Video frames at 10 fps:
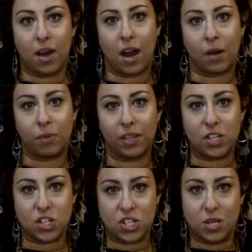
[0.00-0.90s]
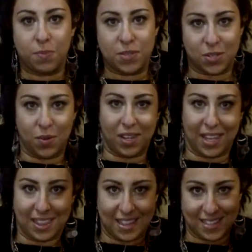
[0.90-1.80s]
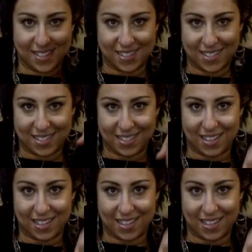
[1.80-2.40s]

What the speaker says: our relationship was going tense.